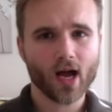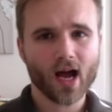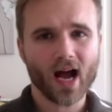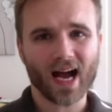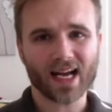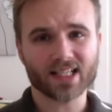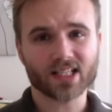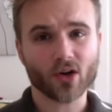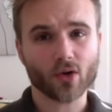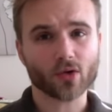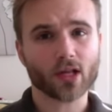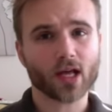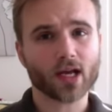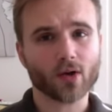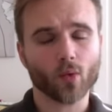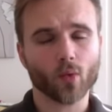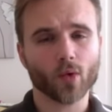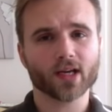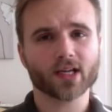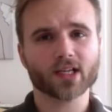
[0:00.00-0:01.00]
I don't like
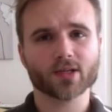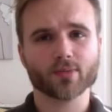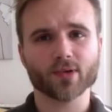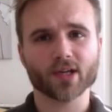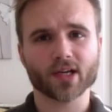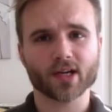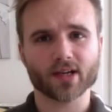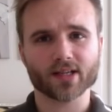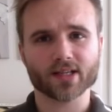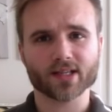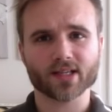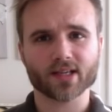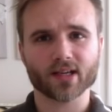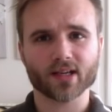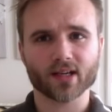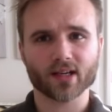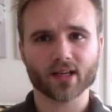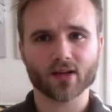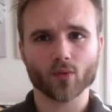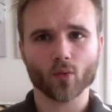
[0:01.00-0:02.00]
Wix because
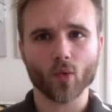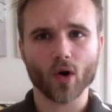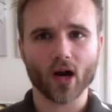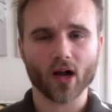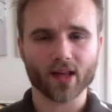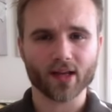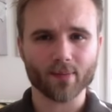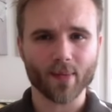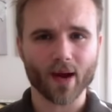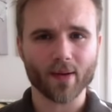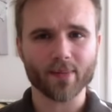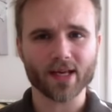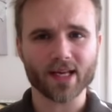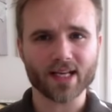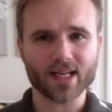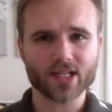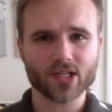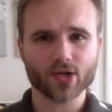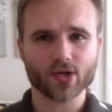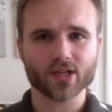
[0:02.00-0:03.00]
while it might be
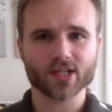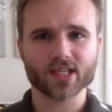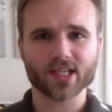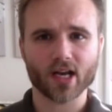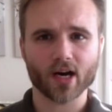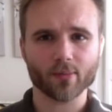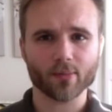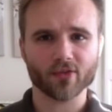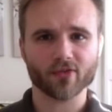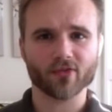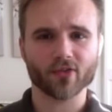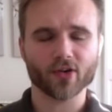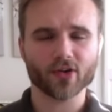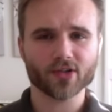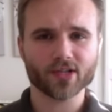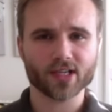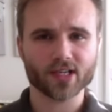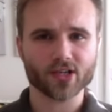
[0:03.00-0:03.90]
easier to set up at first,